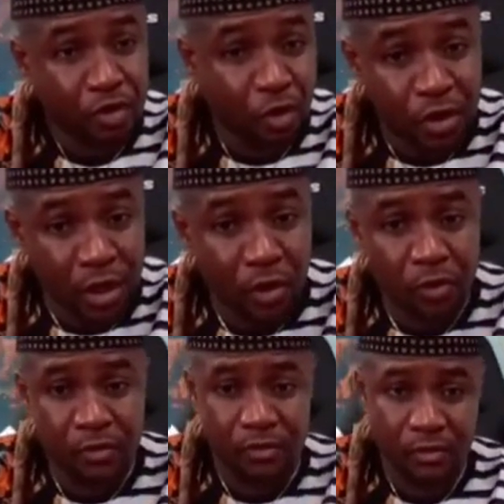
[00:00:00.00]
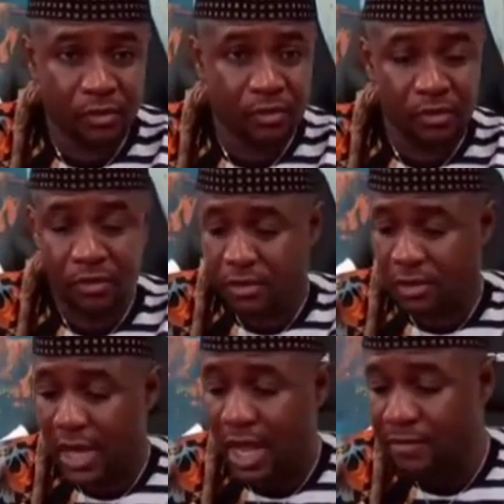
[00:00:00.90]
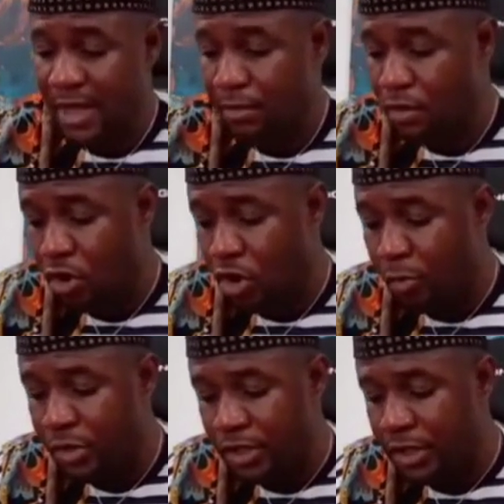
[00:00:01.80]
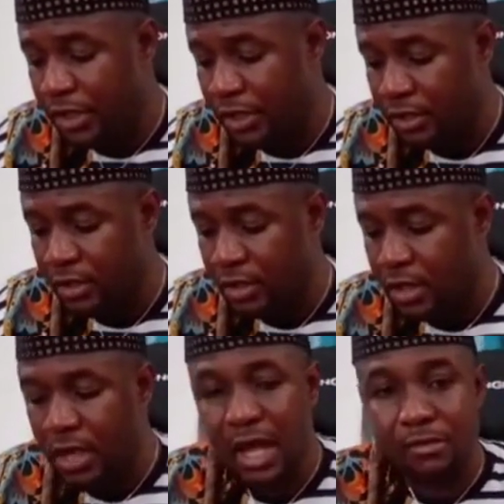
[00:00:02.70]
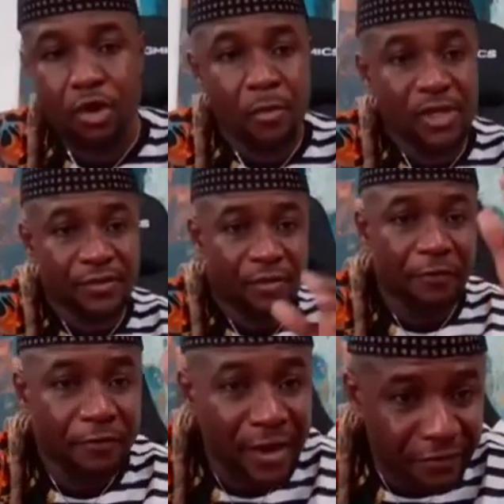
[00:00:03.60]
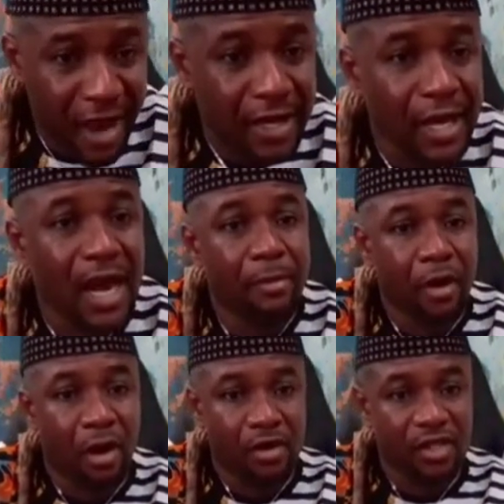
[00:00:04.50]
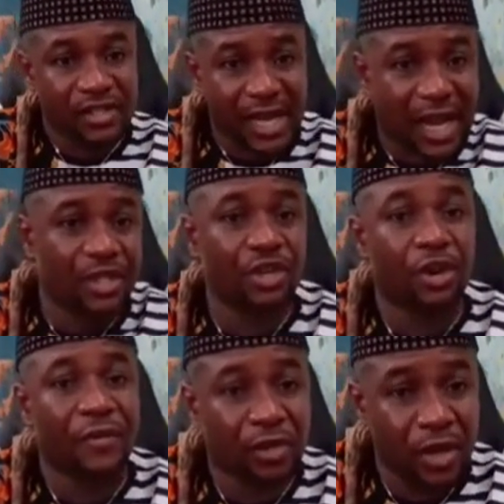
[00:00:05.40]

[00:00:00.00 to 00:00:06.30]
Today now if you have one community, is from Frank Irabo, the secretary of